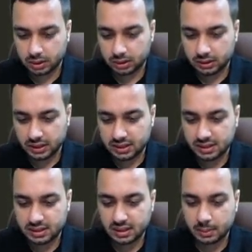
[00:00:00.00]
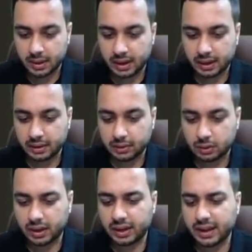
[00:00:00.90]
this subarray,
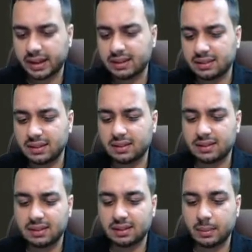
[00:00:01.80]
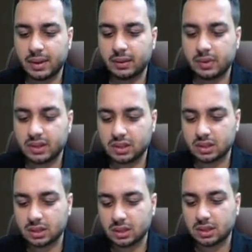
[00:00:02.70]
so I guess this is the subarray
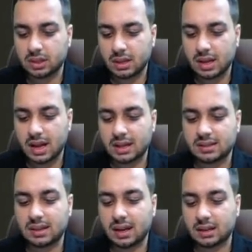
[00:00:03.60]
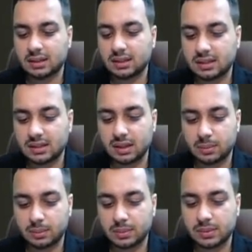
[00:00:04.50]
which has the largest
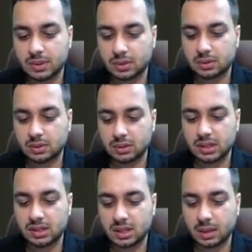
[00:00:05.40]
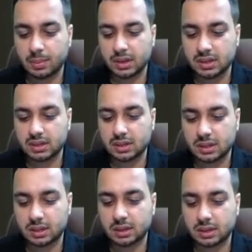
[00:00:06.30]
sum. So this sum is
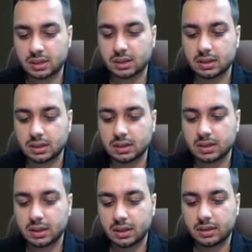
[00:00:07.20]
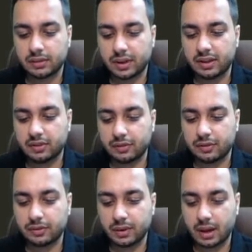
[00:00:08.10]

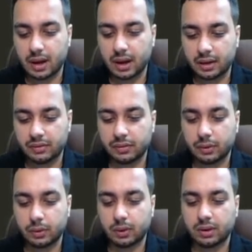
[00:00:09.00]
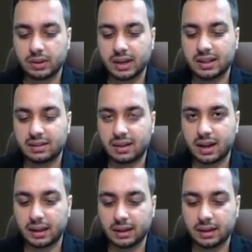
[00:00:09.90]
5 and 4, that is
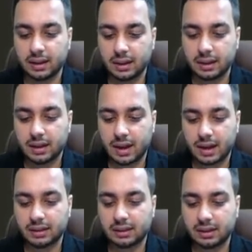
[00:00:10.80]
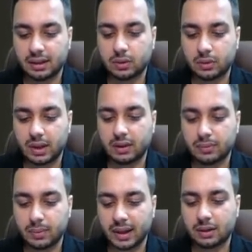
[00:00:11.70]
9, and 3 12
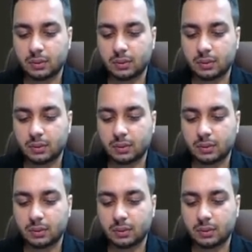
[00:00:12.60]
minus